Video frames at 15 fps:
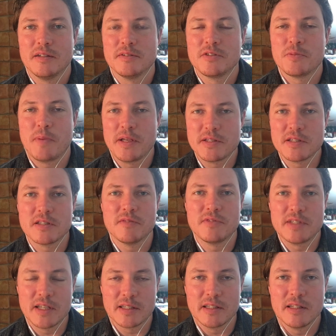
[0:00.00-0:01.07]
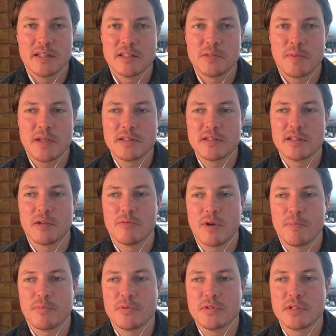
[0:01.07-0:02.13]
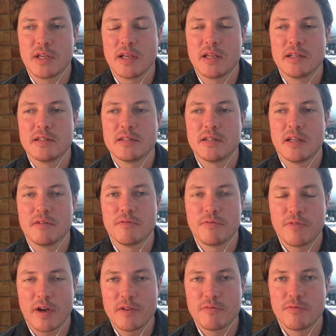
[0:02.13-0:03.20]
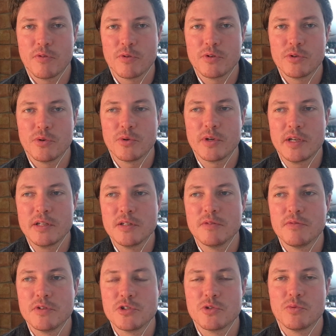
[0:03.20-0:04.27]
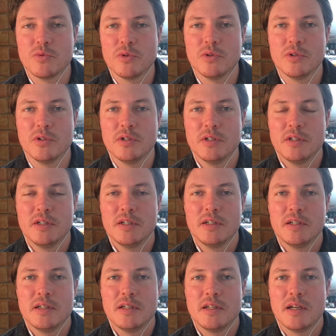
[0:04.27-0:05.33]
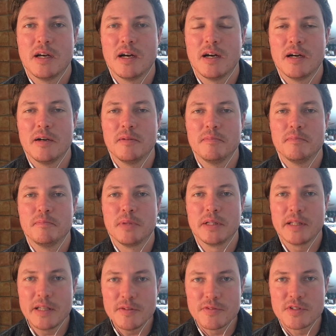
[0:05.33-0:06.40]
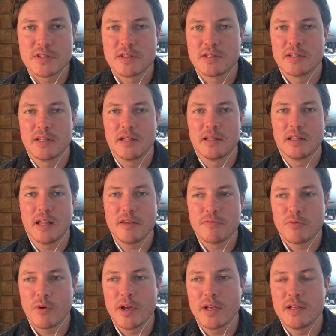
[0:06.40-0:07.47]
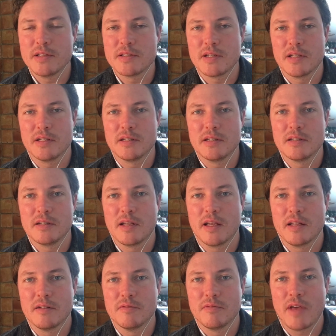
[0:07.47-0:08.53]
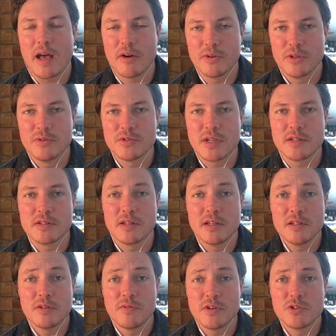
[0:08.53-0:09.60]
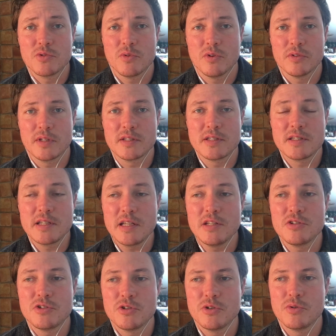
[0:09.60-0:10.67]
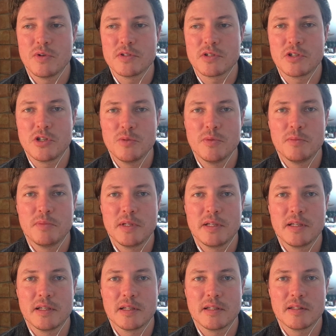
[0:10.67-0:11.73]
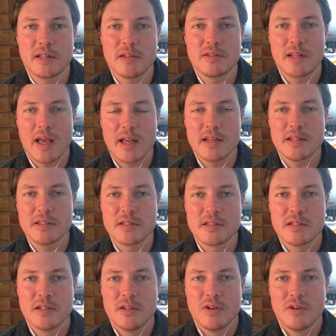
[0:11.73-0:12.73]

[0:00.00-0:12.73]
spaces of dignity, spaces that represent and fight for your individual beliefs and lifeways and values as an individual, that sees you as a human being. That is